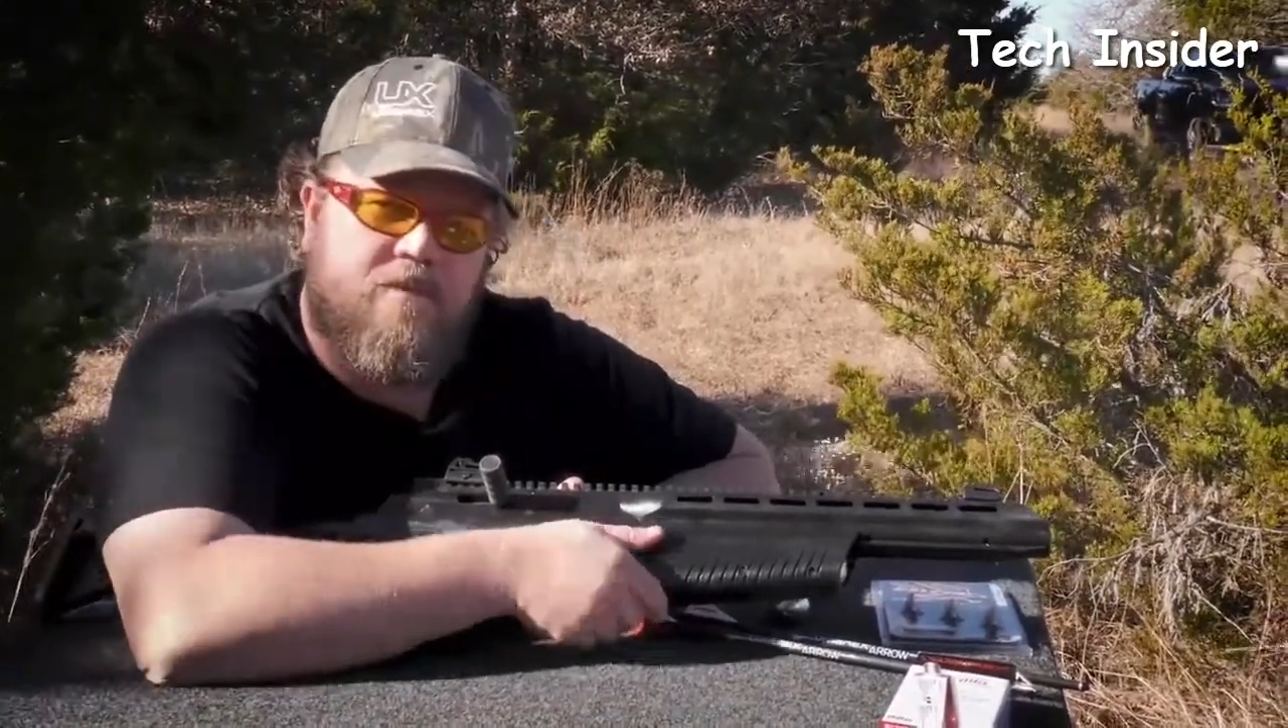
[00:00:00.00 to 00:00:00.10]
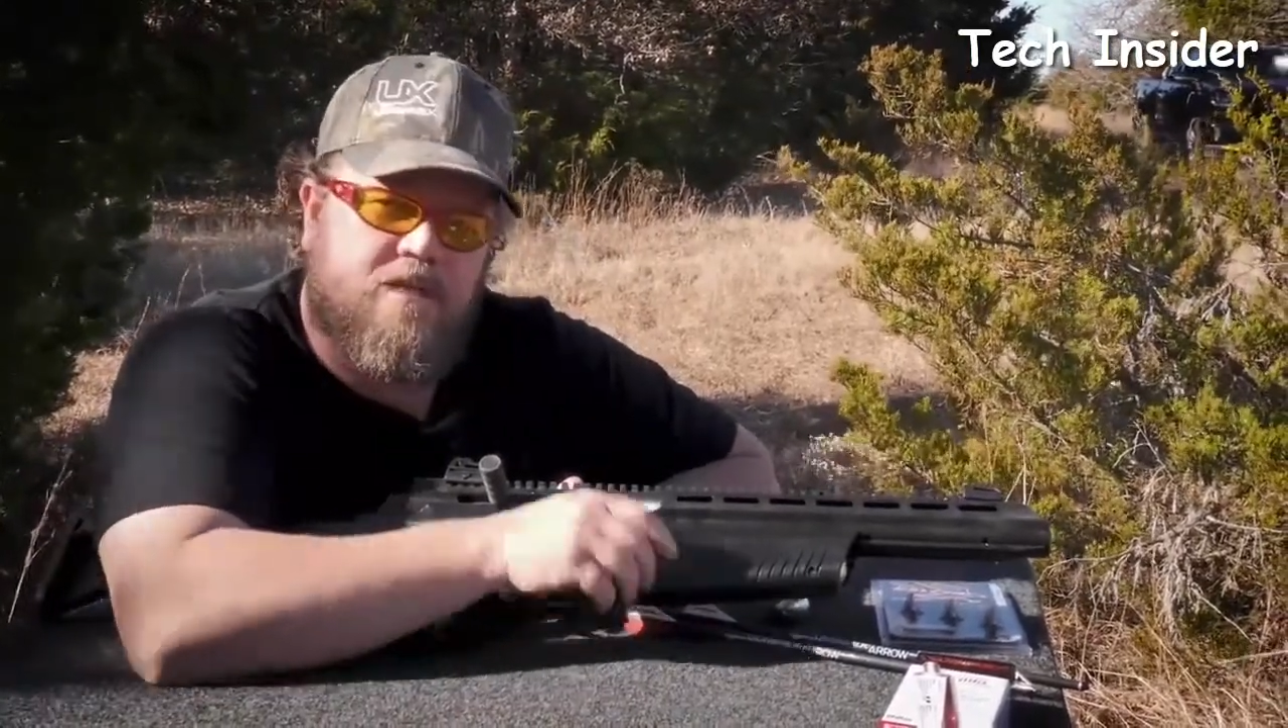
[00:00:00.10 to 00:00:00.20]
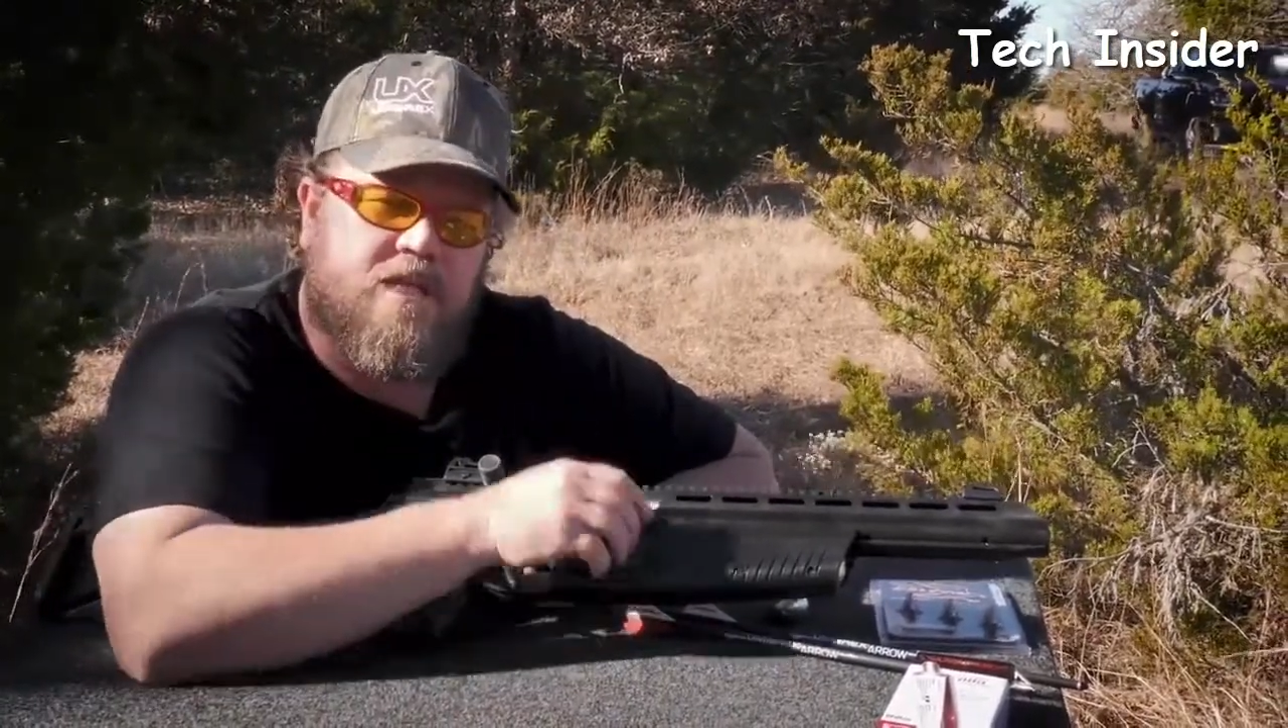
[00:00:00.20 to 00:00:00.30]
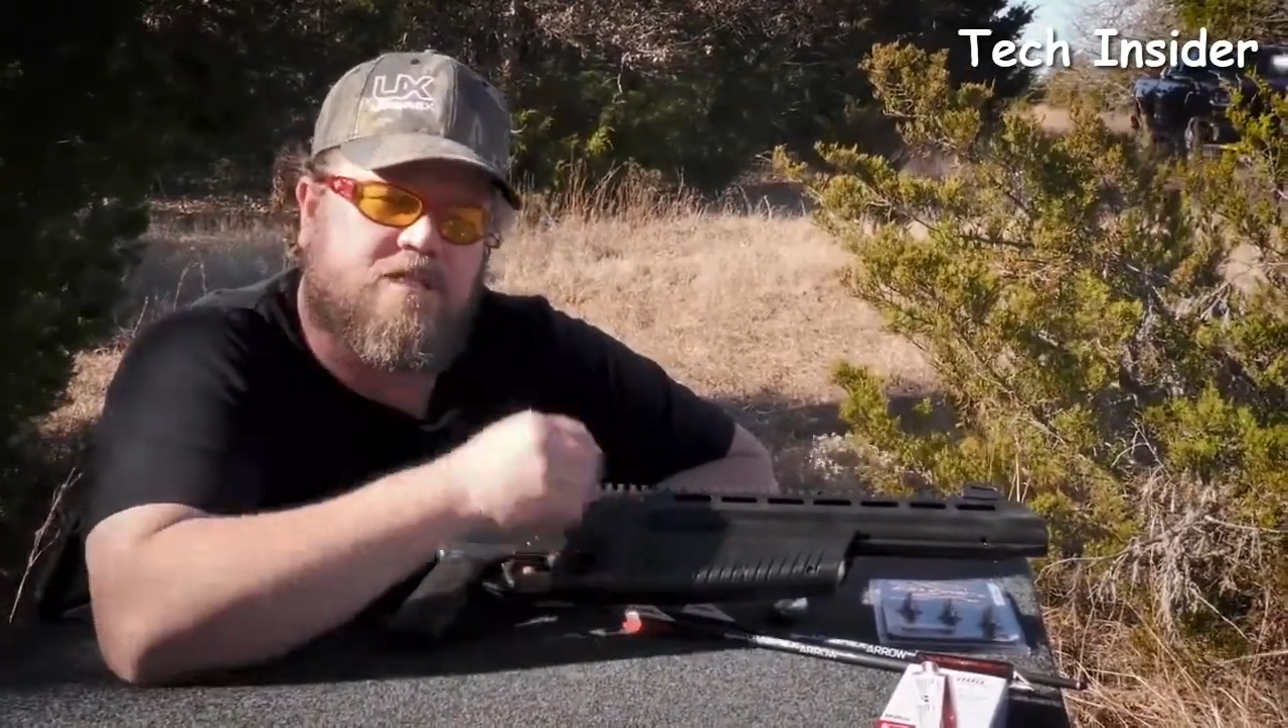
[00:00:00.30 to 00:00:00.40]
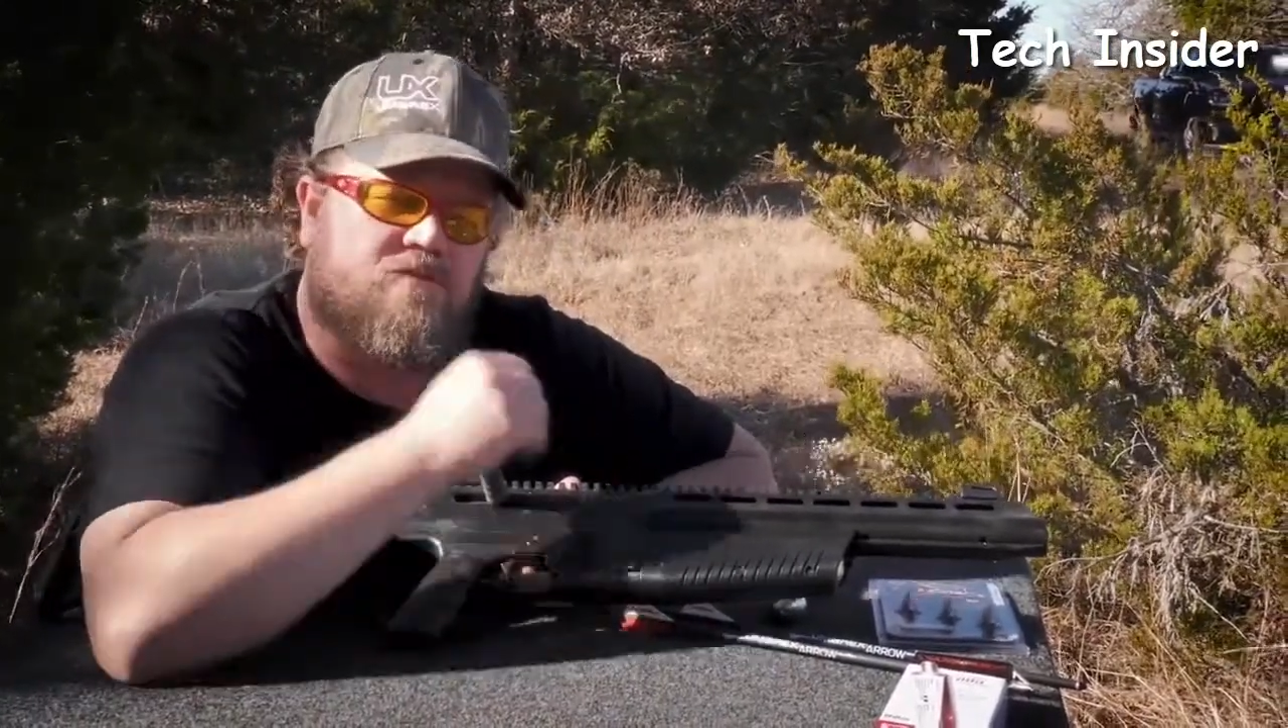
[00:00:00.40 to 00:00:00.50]
But
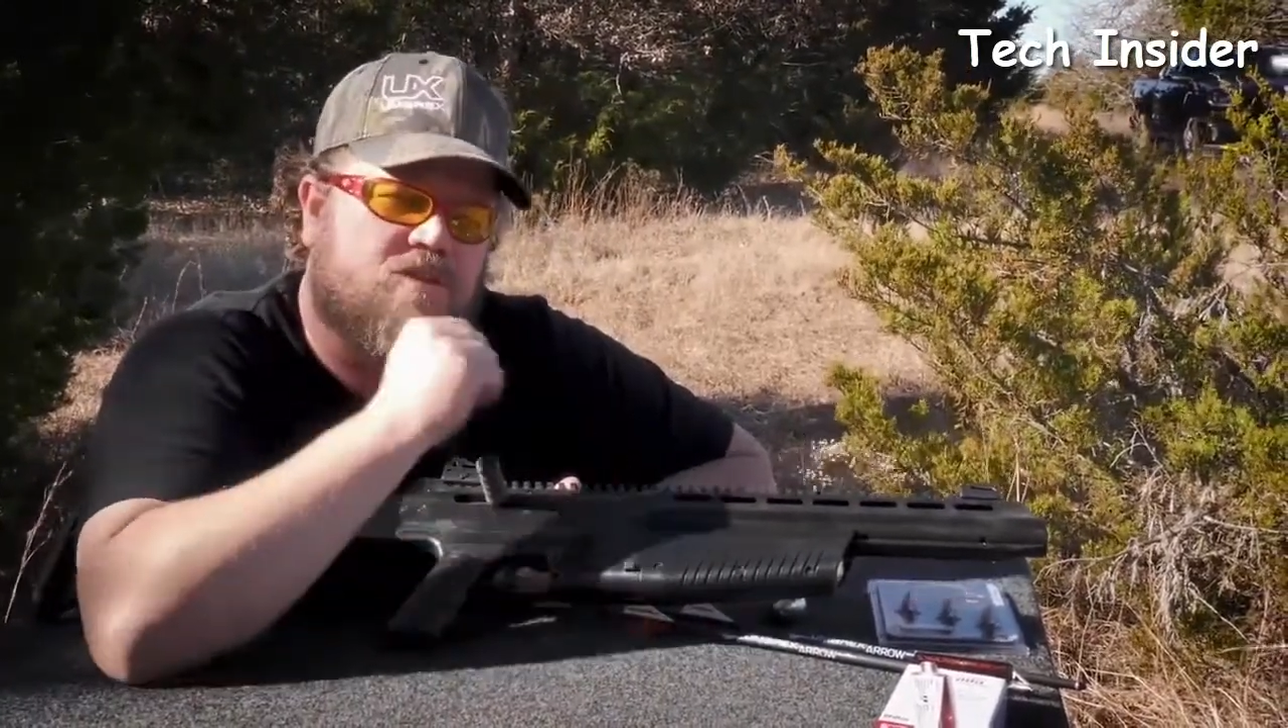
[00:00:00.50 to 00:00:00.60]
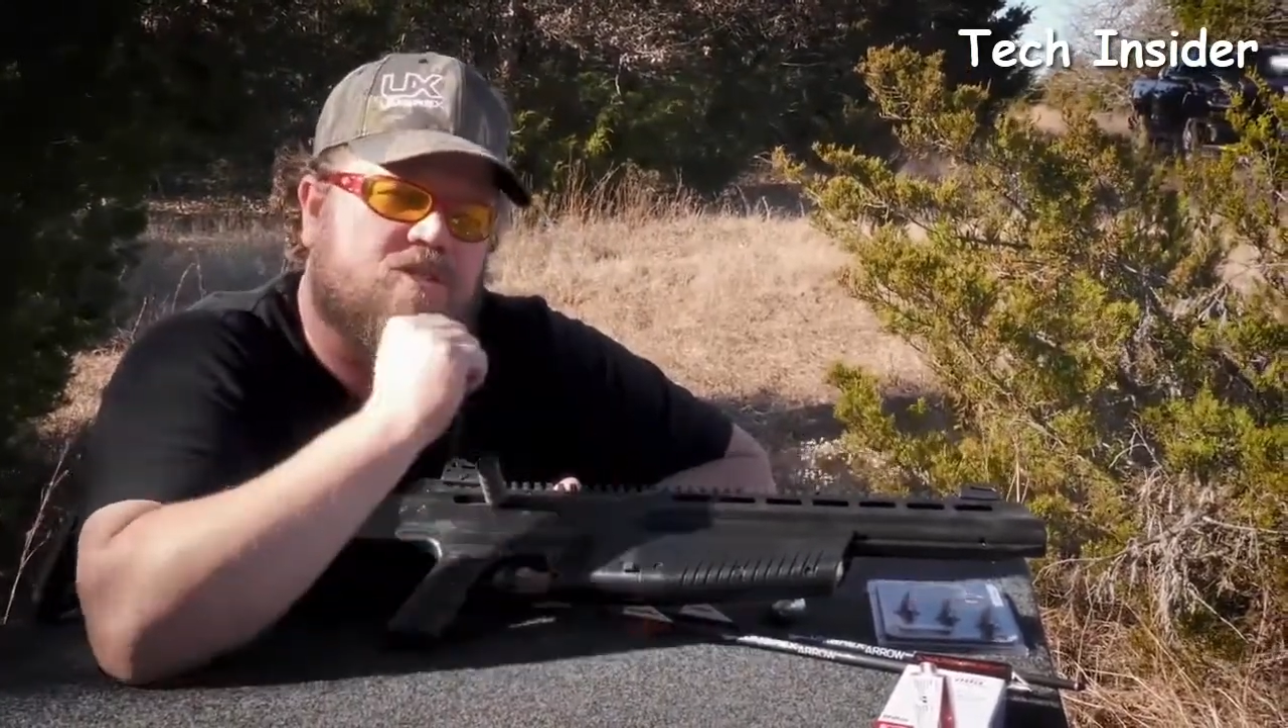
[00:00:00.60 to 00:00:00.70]
that's if you're